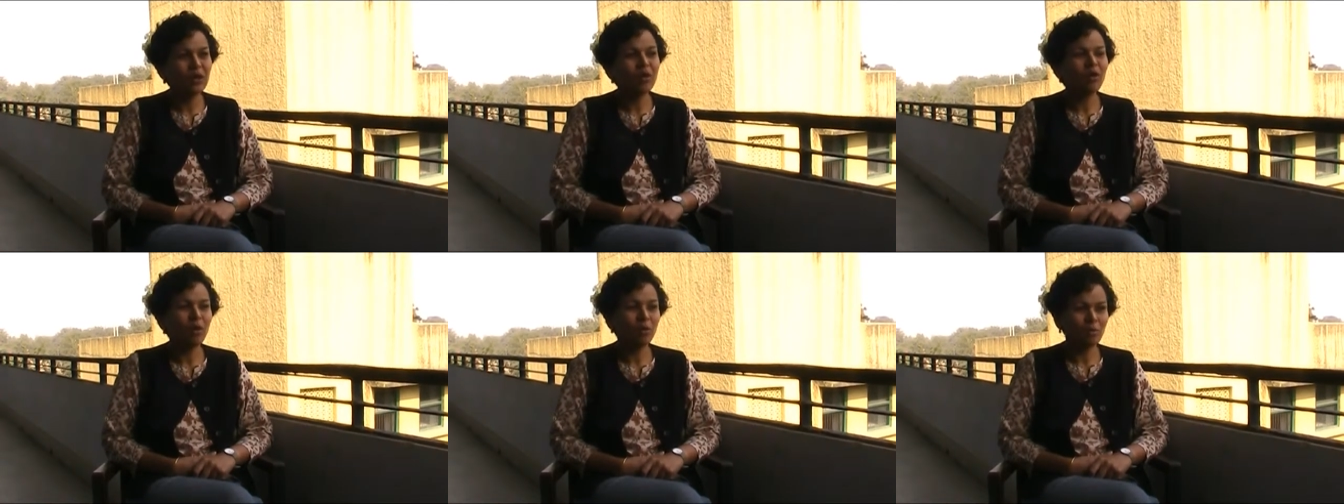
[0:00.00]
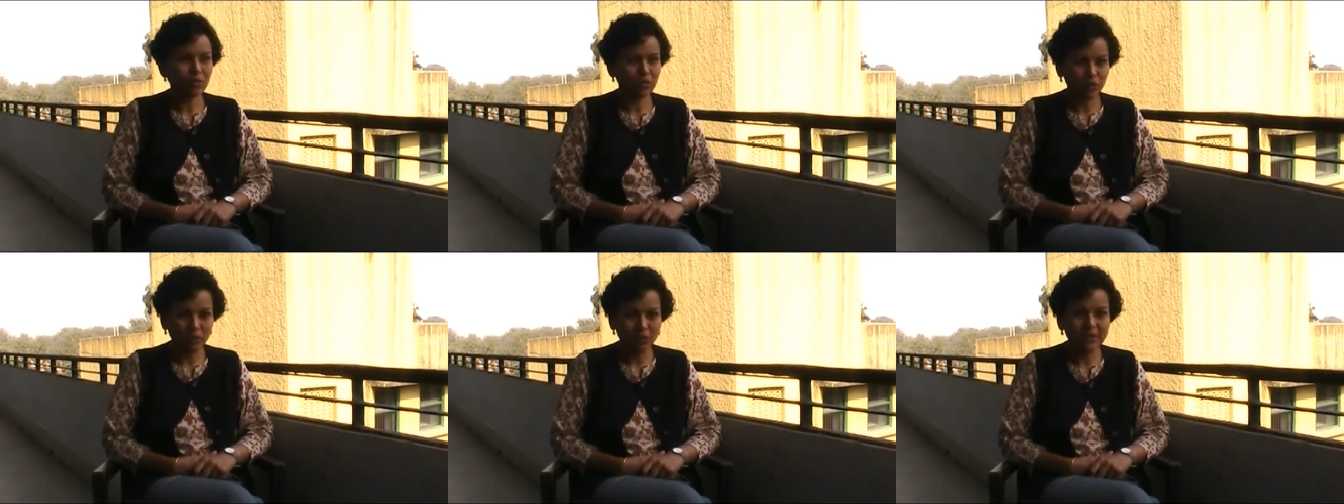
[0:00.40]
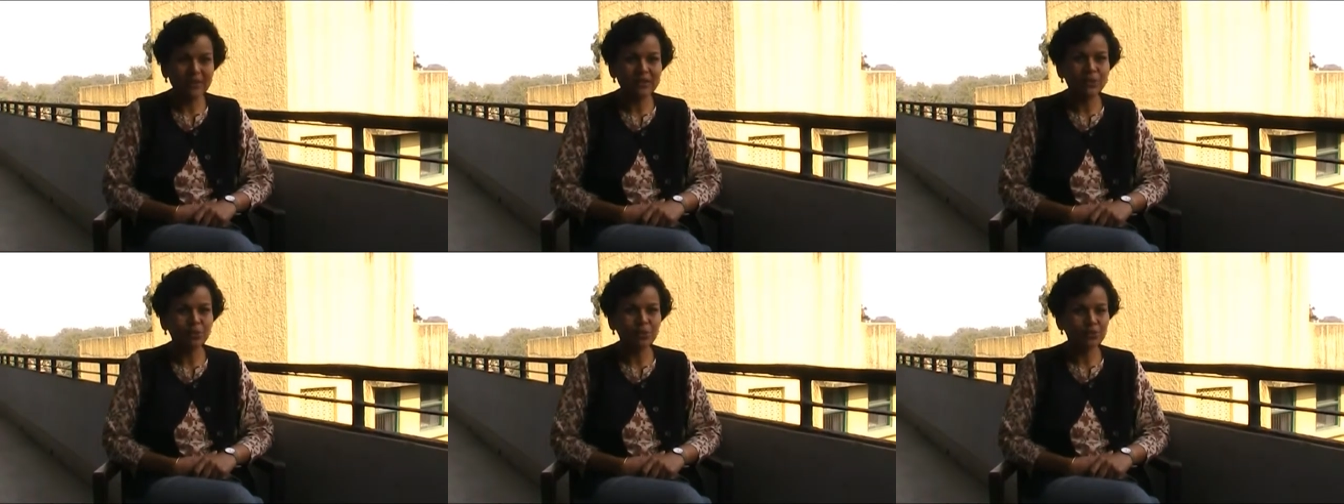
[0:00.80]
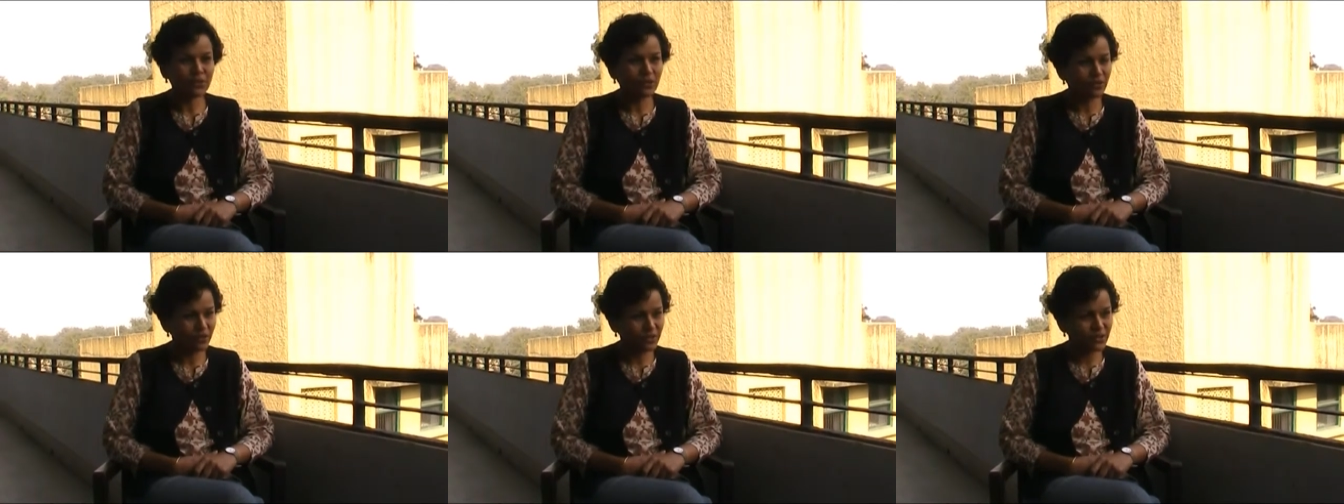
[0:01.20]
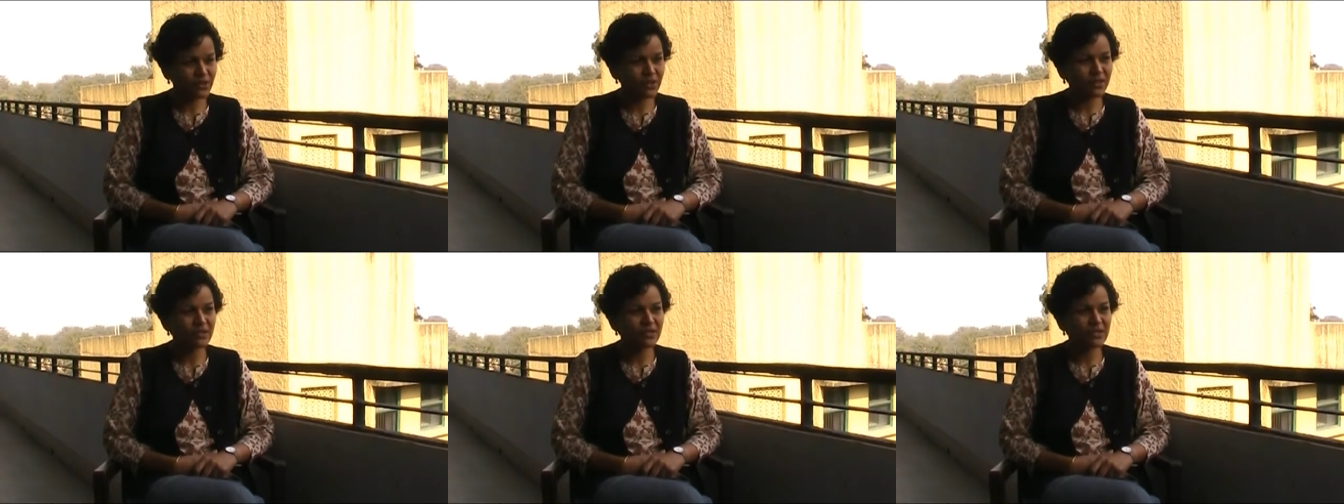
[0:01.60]
almost all Hindus across the
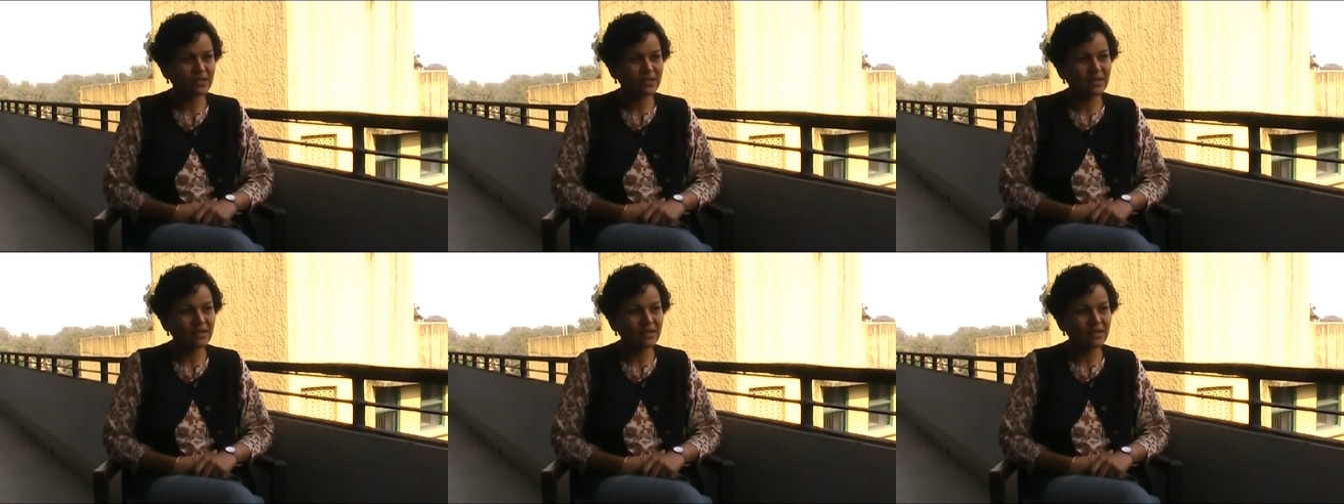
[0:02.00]
country,